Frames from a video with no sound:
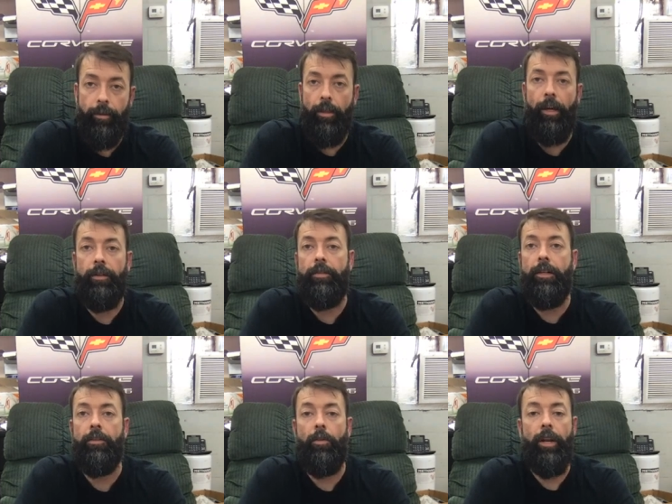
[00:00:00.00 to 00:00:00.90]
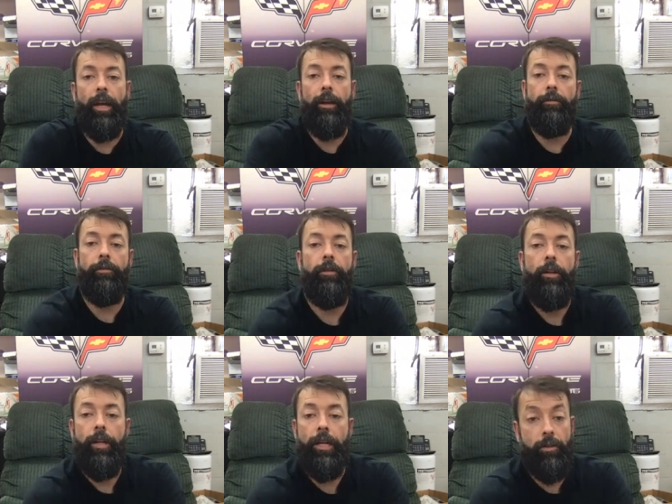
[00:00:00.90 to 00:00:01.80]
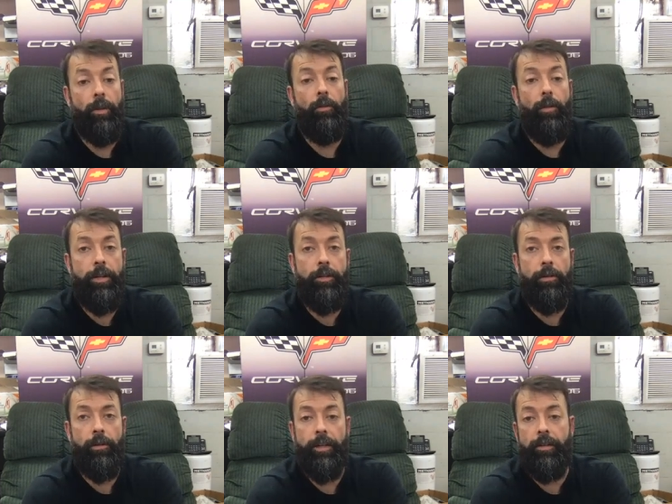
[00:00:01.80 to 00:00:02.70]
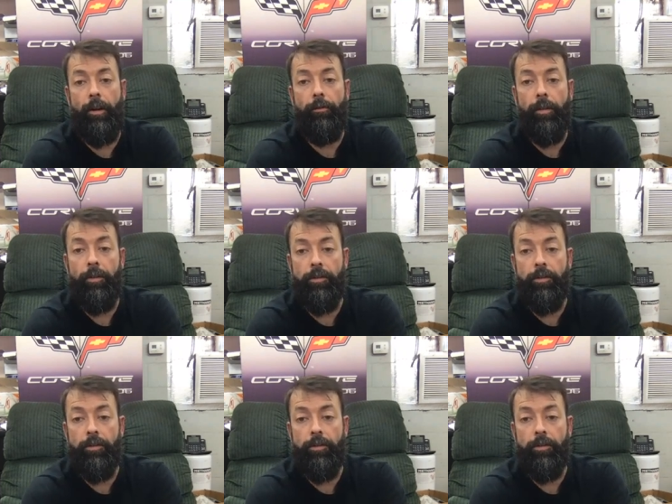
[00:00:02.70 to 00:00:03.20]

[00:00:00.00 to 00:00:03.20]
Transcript: thus it's going to register less airflow.